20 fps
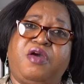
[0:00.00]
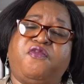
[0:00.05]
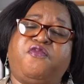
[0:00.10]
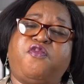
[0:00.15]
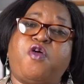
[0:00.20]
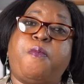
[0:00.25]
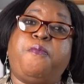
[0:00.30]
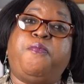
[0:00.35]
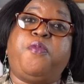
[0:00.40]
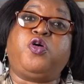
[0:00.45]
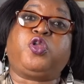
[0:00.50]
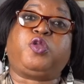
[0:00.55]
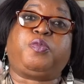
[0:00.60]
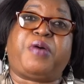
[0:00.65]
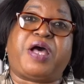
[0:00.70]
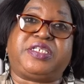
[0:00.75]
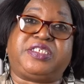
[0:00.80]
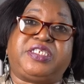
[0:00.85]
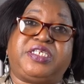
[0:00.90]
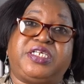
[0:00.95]
For both
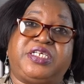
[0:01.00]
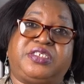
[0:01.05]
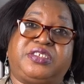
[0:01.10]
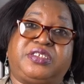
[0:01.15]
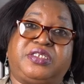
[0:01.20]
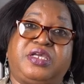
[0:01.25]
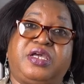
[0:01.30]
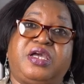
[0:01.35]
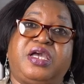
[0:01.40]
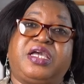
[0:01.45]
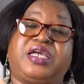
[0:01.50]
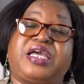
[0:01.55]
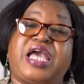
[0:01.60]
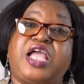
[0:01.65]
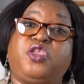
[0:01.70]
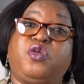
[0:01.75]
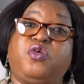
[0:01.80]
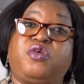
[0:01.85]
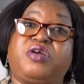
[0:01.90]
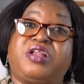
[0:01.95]
parties,
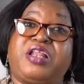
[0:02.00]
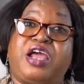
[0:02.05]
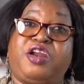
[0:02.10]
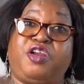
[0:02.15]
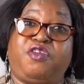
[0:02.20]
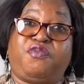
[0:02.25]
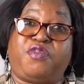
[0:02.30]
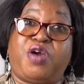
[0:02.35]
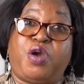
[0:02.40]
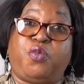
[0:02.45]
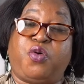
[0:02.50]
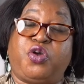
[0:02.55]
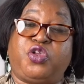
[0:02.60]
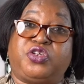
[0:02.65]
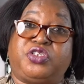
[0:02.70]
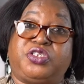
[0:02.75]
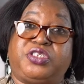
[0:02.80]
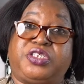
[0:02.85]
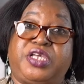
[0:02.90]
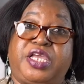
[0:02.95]
can you clarify what
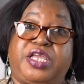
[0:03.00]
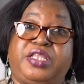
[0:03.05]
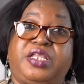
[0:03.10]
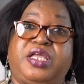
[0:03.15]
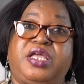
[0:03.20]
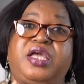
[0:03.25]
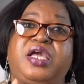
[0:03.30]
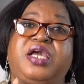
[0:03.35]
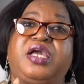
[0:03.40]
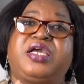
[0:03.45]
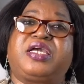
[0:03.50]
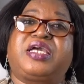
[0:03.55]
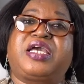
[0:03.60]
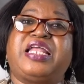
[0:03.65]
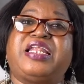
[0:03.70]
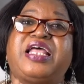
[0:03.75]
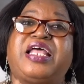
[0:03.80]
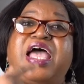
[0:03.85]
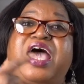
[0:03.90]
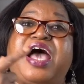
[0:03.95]
you're saying?
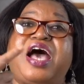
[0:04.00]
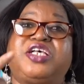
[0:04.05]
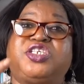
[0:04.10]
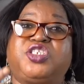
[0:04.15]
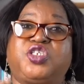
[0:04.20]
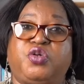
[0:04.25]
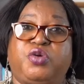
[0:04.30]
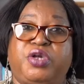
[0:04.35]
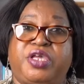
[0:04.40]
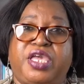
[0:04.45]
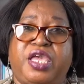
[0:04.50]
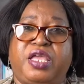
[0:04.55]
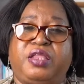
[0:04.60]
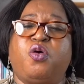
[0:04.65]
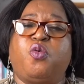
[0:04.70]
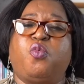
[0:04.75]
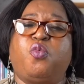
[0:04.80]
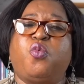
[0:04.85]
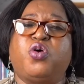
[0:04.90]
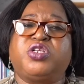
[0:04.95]
Can I ask you again,
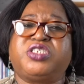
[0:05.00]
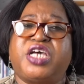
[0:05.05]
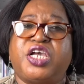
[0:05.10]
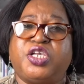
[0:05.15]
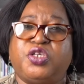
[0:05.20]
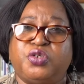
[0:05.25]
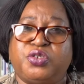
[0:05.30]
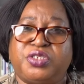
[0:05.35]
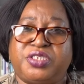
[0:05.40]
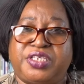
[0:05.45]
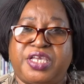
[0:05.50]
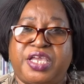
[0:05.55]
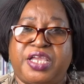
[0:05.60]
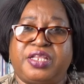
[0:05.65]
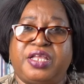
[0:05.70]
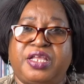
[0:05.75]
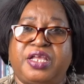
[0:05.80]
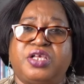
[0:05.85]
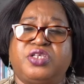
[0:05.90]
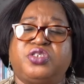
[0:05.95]
what are you
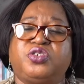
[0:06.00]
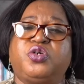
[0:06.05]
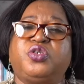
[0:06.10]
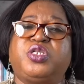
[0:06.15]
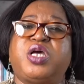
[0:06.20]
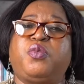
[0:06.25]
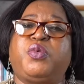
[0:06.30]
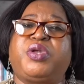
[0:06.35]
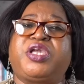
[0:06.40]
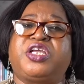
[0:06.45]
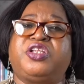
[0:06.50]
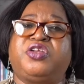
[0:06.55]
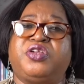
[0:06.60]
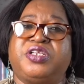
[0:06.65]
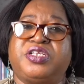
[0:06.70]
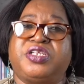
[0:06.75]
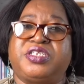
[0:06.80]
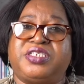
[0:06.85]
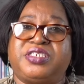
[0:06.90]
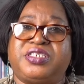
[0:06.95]
saying? So that we can
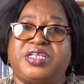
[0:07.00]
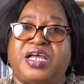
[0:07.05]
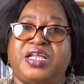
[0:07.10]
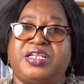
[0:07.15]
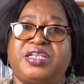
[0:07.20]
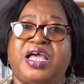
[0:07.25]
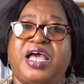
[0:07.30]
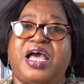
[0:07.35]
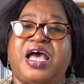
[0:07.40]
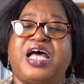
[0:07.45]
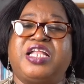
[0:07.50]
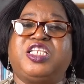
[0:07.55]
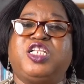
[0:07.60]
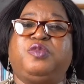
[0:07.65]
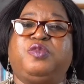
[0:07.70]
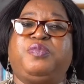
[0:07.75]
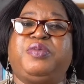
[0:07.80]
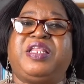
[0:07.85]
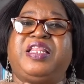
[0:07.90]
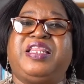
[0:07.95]
understand and
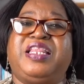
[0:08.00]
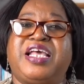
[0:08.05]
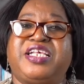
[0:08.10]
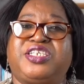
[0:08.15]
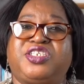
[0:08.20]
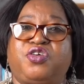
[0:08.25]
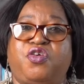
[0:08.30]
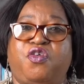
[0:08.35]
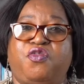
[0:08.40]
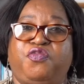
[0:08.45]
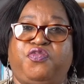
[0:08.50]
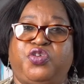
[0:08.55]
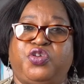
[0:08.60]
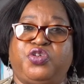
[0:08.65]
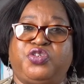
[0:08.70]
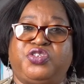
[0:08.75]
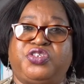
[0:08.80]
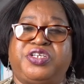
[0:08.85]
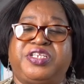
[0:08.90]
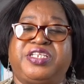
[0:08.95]
there'll be less
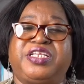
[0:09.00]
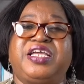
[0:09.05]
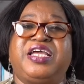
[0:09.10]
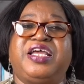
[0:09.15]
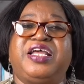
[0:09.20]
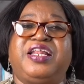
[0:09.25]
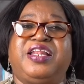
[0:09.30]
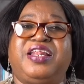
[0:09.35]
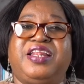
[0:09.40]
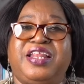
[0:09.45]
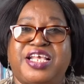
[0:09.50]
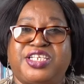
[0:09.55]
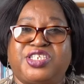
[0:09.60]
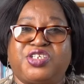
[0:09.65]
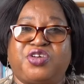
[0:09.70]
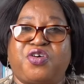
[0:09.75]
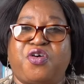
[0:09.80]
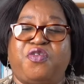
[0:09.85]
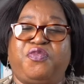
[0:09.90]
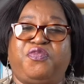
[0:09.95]
confusion,
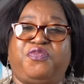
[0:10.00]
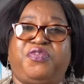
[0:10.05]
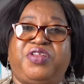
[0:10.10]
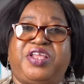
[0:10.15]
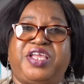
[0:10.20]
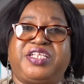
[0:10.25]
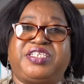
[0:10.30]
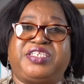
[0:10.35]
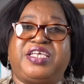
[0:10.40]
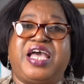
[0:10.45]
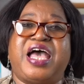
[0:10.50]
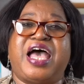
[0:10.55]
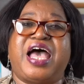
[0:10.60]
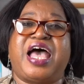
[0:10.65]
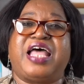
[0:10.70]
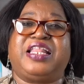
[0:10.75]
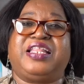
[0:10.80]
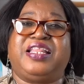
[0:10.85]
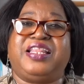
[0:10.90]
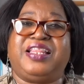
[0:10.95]
less conflict,
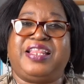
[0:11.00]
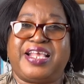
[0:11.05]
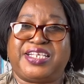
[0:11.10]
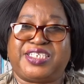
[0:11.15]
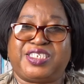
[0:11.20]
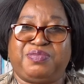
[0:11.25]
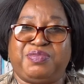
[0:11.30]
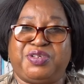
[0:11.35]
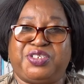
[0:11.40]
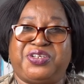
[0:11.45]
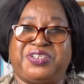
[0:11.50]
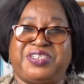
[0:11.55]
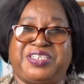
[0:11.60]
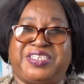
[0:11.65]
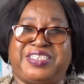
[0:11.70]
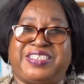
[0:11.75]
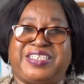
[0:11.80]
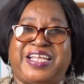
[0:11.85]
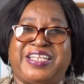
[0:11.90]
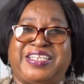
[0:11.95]
and less
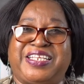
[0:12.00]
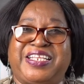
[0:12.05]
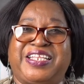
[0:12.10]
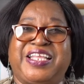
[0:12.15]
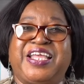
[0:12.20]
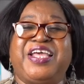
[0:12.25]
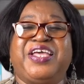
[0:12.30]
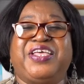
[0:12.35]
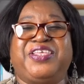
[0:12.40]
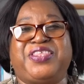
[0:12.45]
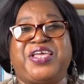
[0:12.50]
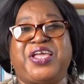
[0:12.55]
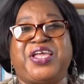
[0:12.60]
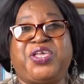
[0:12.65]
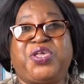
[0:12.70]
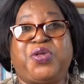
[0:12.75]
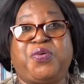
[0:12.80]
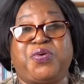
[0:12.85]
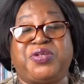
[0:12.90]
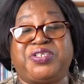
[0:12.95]
misunderstanding.
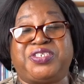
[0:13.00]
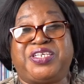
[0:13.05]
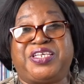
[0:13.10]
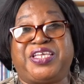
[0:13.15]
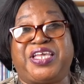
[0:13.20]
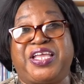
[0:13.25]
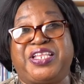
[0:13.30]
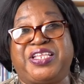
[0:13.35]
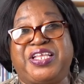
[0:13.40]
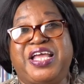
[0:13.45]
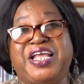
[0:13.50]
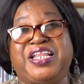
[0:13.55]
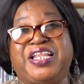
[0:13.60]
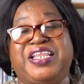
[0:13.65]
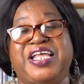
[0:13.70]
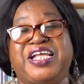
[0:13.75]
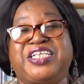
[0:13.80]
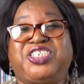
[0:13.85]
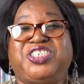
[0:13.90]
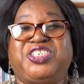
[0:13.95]
Thank you once again.
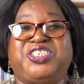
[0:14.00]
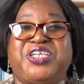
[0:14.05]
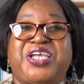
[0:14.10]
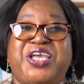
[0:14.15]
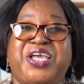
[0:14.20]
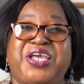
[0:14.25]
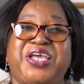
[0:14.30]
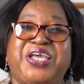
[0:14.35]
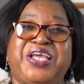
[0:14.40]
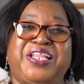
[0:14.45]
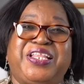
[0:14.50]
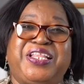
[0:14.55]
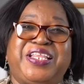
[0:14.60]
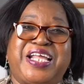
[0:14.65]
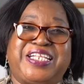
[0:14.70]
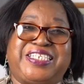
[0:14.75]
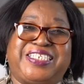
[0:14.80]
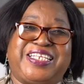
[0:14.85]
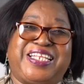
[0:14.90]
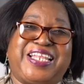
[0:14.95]
Let's share,
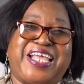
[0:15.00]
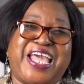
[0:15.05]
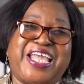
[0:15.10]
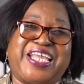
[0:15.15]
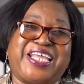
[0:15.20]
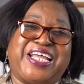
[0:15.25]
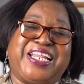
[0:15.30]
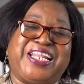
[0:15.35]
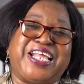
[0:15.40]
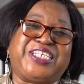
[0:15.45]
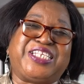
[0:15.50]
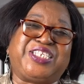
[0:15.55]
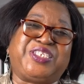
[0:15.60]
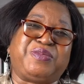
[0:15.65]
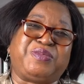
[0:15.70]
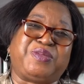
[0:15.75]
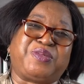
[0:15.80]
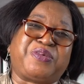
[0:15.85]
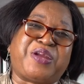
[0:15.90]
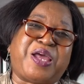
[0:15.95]
let's like, and let's
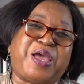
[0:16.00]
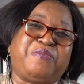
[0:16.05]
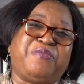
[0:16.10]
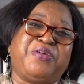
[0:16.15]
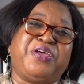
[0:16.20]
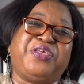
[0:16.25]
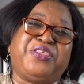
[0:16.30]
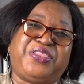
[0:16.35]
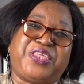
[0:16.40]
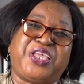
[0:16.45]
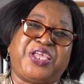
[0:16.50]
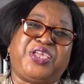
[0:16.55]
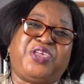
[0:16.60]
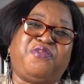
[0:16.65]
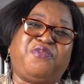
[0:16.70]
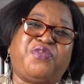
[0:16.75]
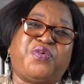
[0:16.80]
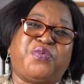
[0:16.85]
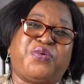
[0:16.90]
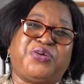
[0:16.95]
subscribe. Thank
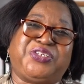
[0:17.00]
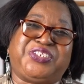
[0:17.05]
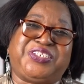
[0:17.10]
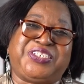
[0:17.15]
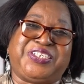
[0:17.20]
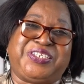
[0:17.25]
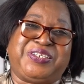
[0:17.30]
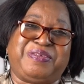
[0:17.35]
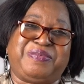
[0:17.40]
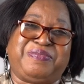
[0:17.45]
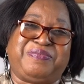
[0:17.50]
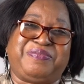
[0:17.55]
you for watching.